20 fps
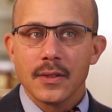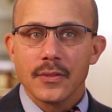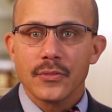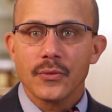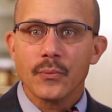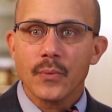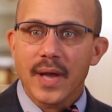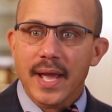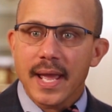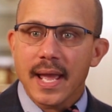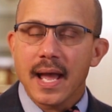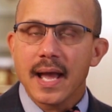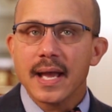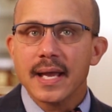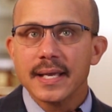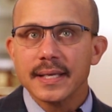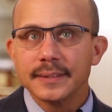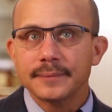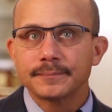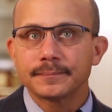The way
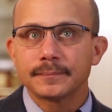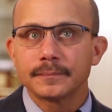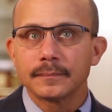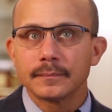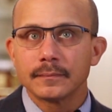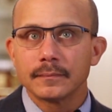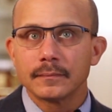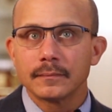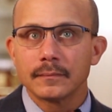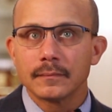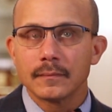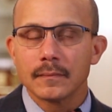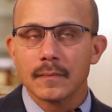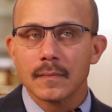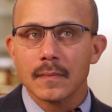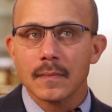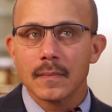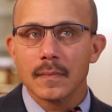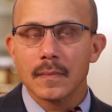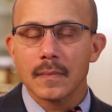I
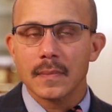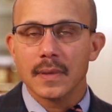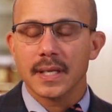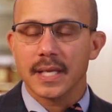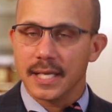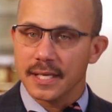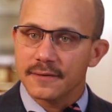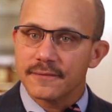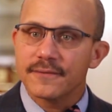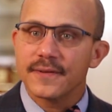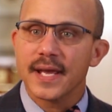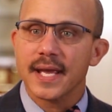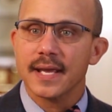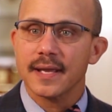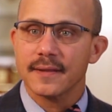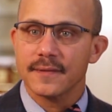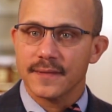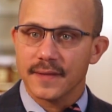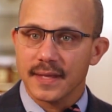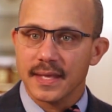
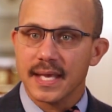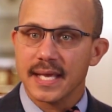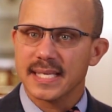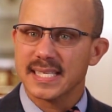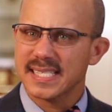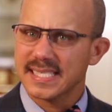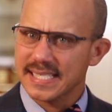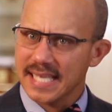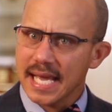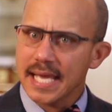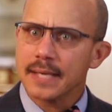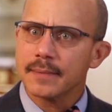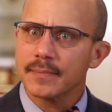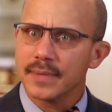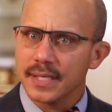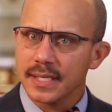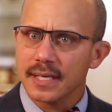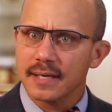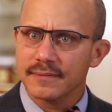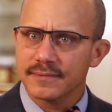convey the
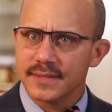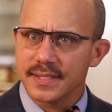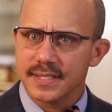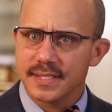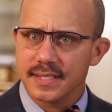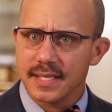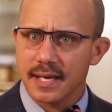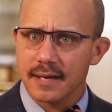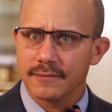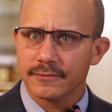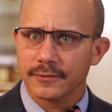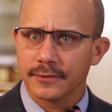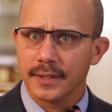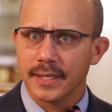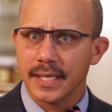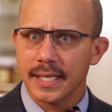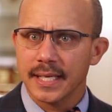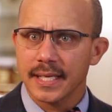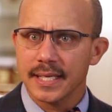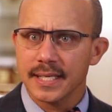excitement of
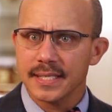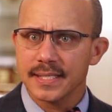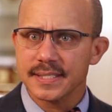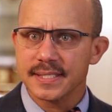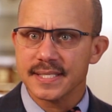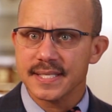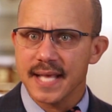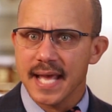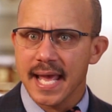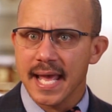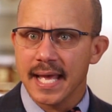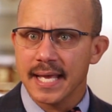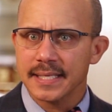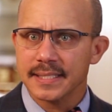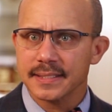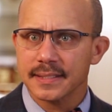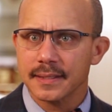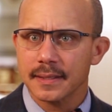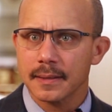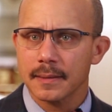discovery is
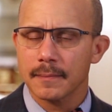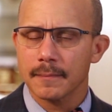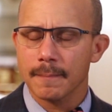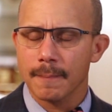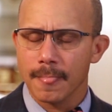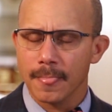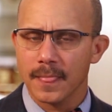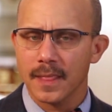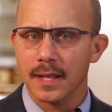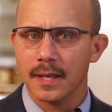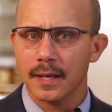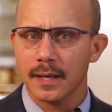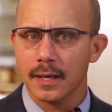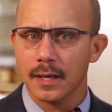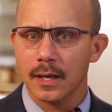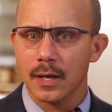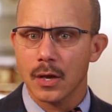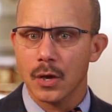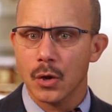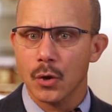that
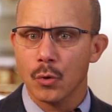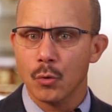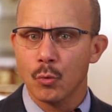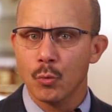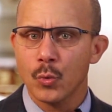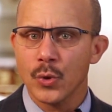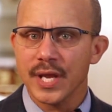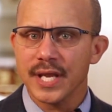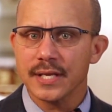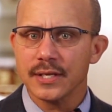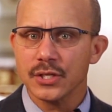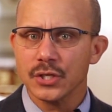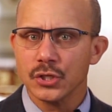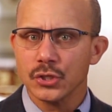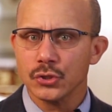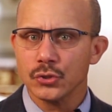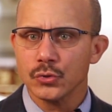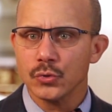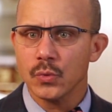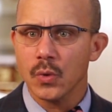when
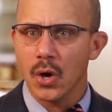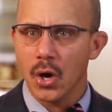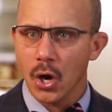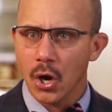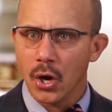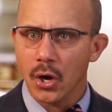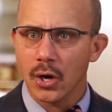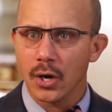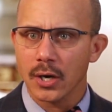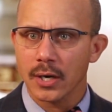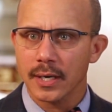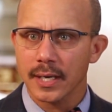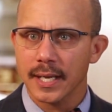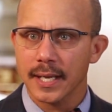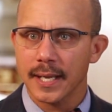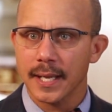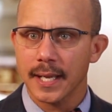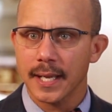you are